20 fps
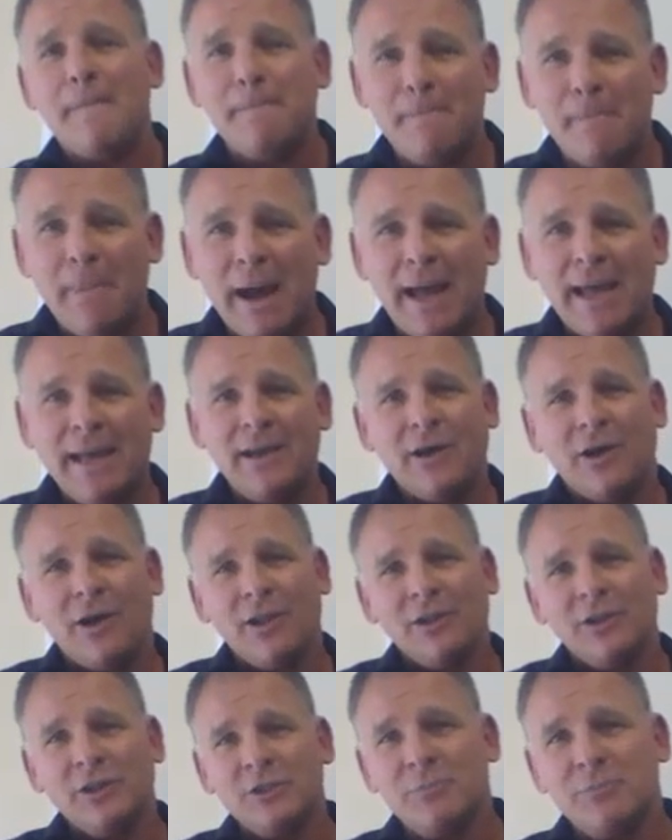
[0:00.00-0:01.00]
my
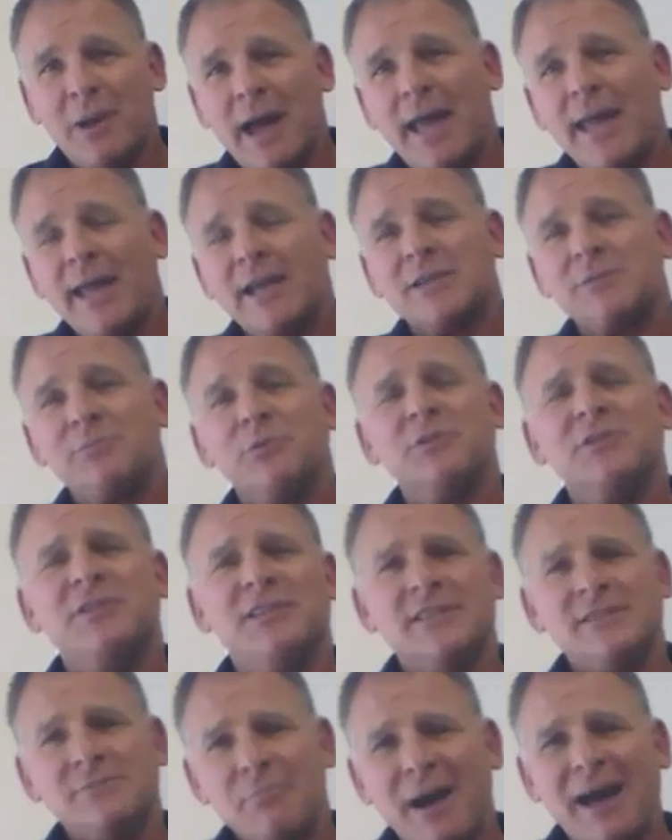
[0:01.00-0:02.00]
knowledge, my
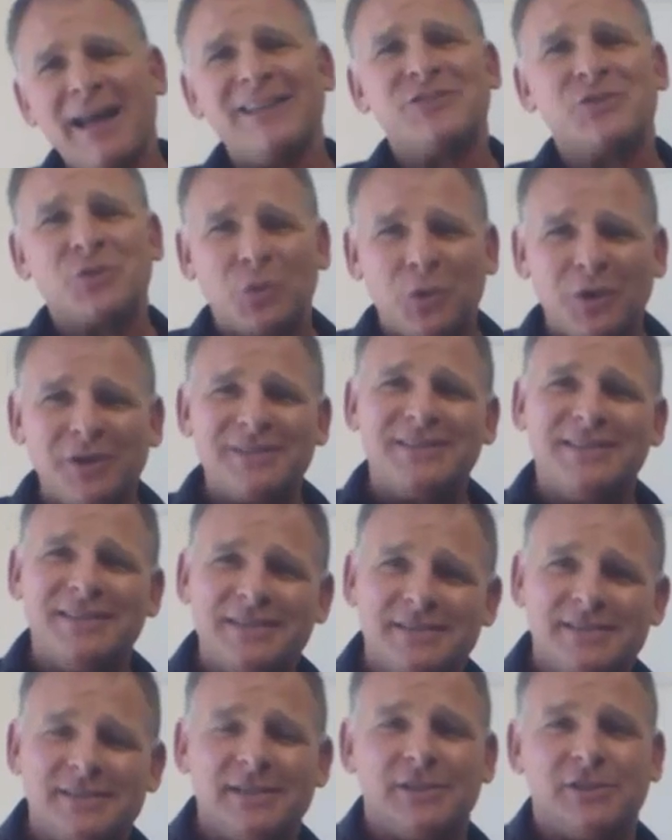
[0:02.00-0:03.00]
expertise, my
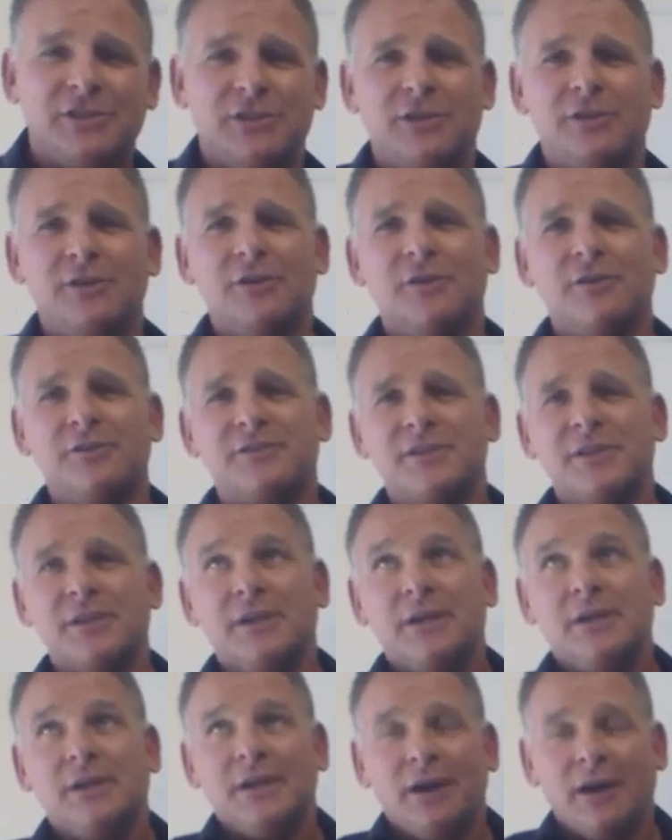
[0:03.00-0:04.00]
26 years
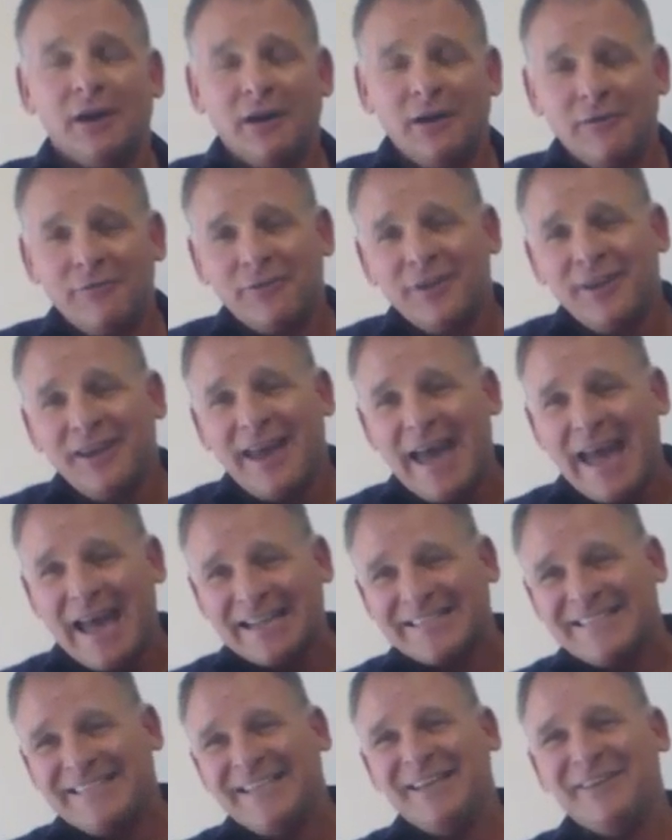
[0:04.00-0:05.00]
of
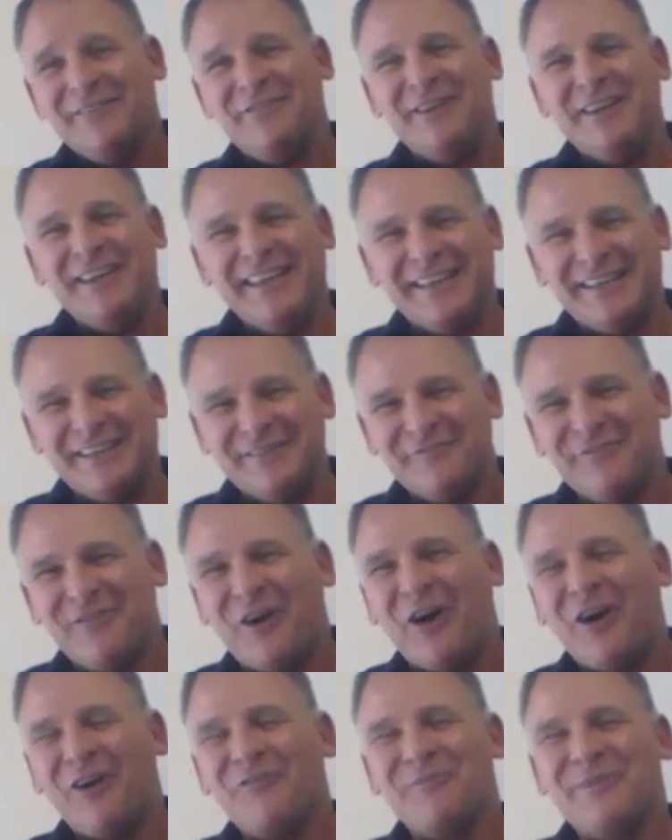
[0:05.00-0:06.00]
activity and
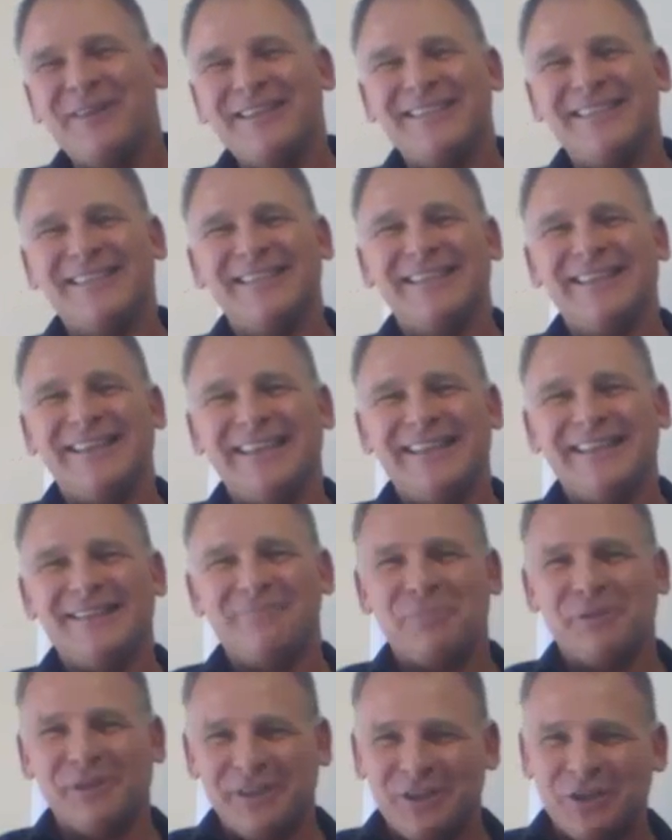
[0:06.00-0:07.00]
involvement in
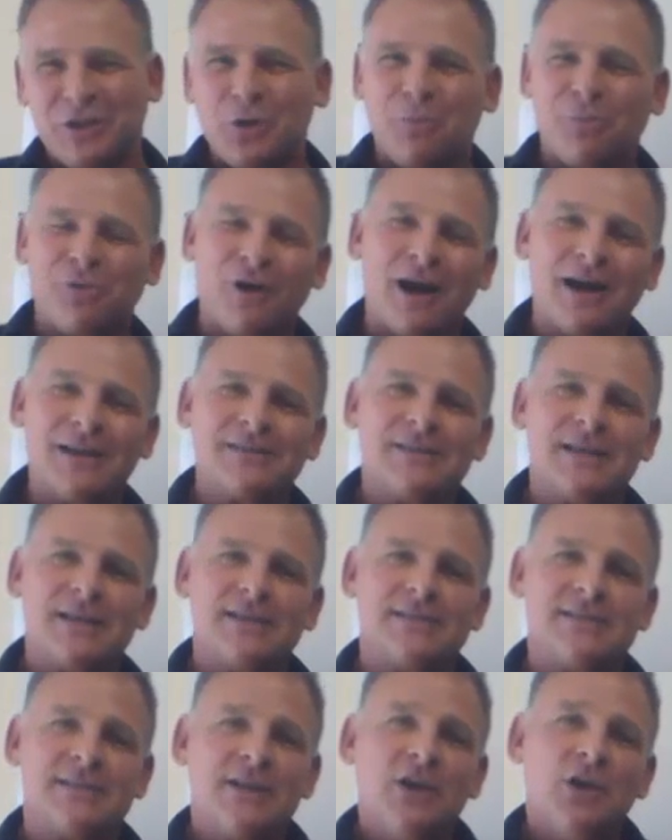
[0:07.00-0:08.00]
the political
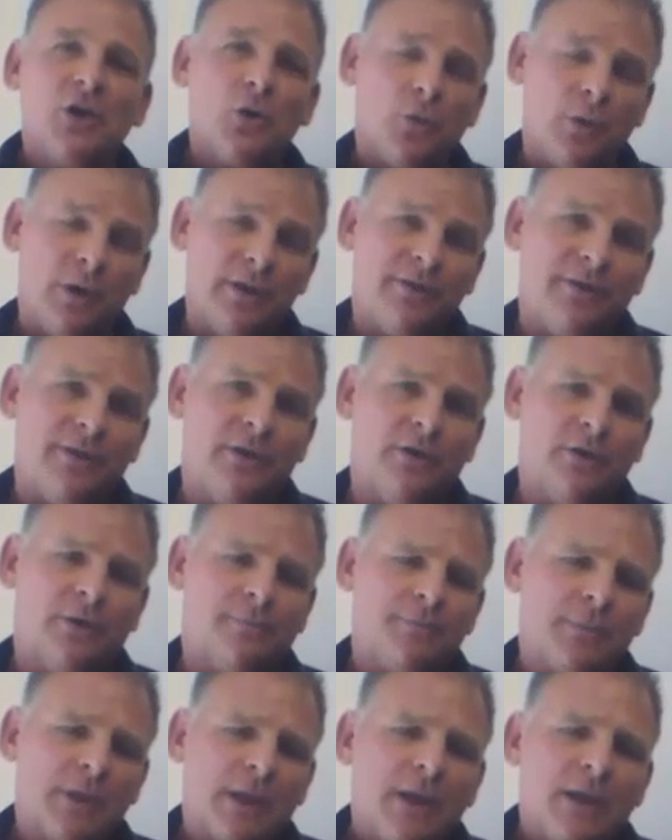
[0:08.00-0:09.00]
process with you.
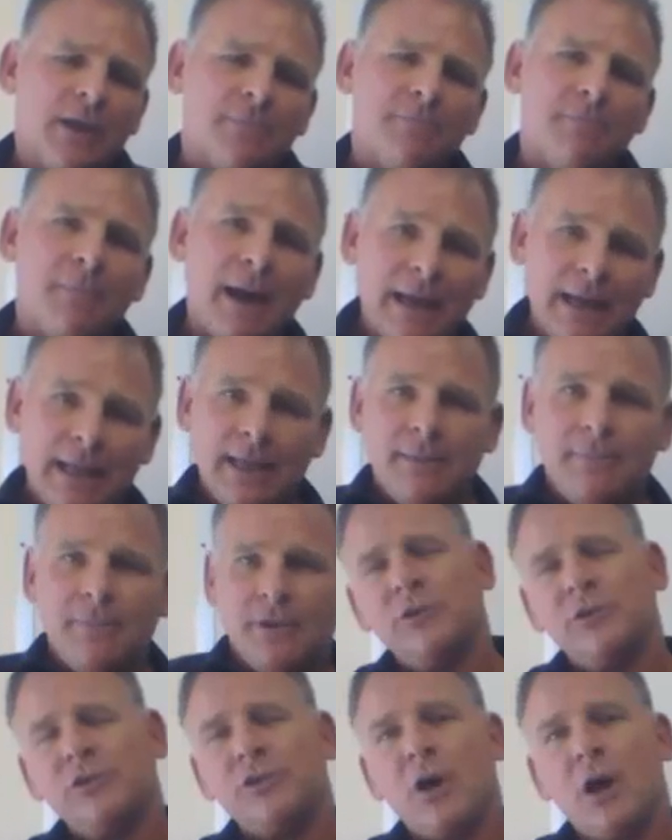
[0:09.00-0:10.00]
My name
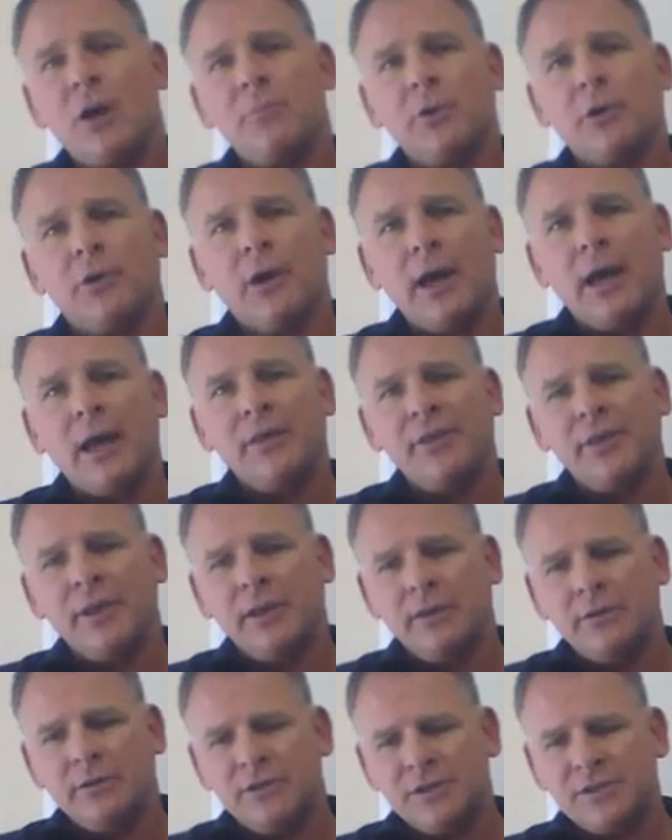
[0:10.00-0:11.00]
is Sean McGrath, and
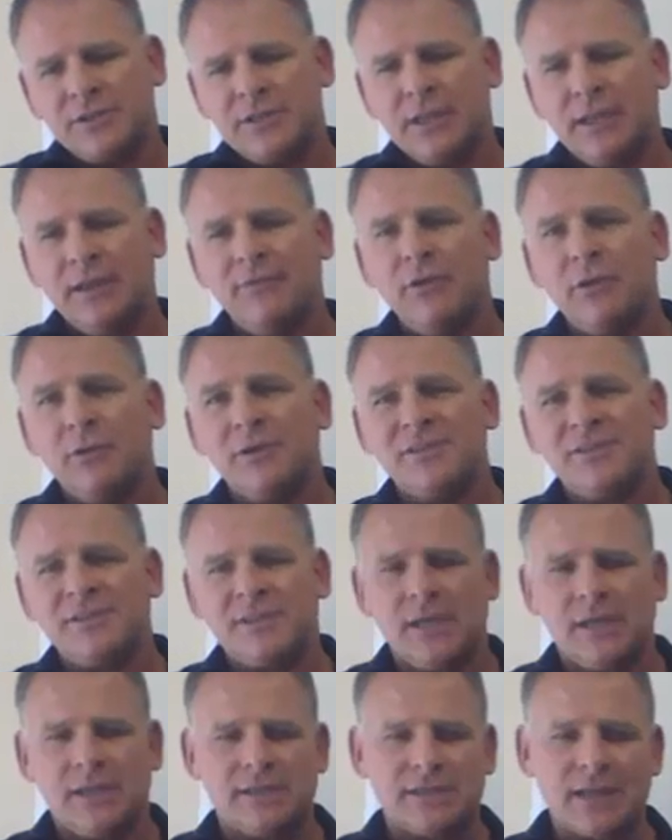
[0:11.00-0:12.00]
just to give you a
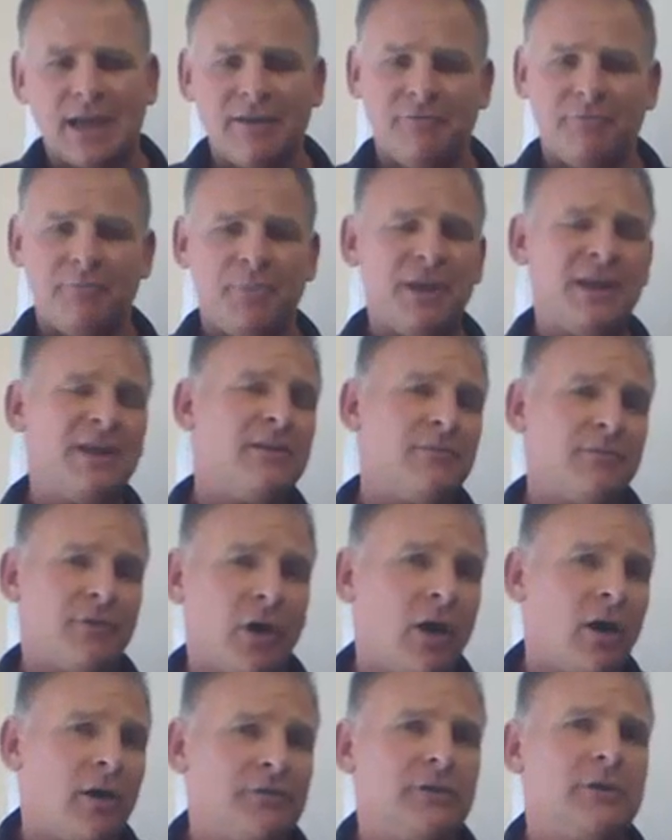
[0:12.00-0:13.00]
sense, I've been
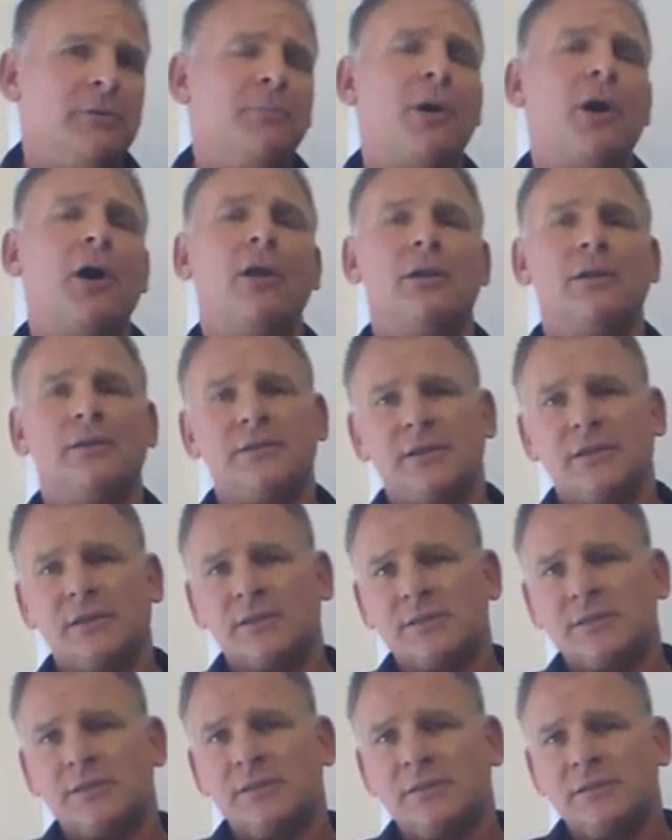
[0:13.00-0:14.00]
involved in
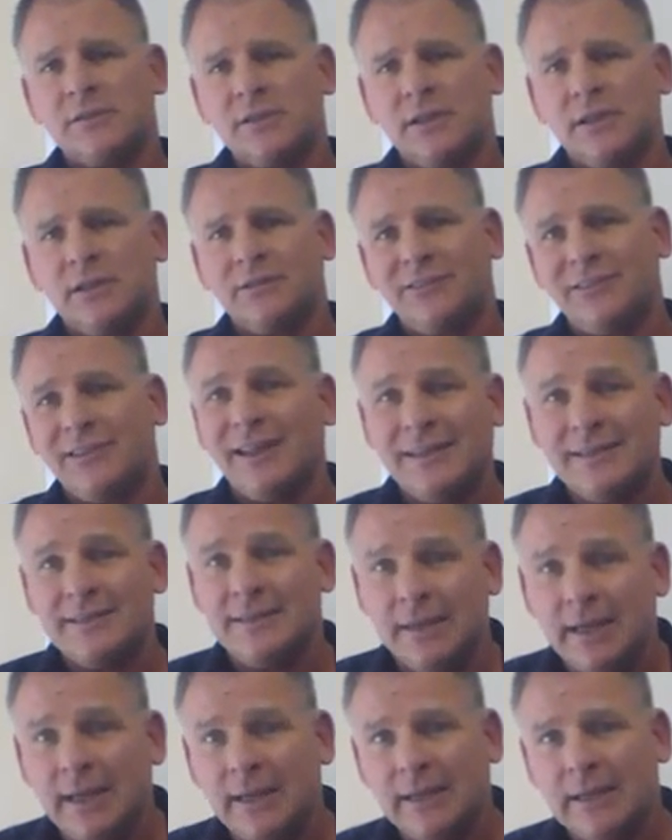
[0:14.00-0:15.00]
politics since
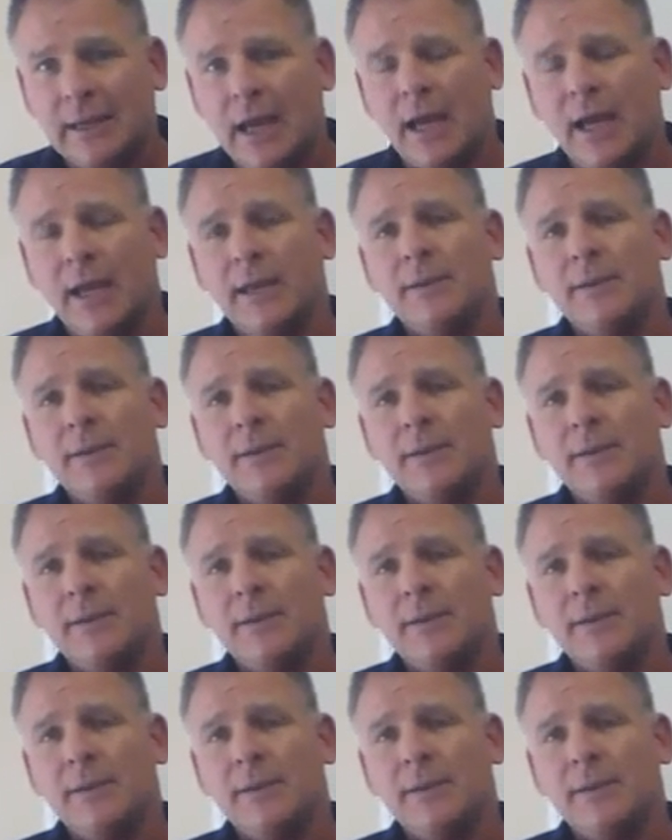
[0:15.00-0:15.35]
1989,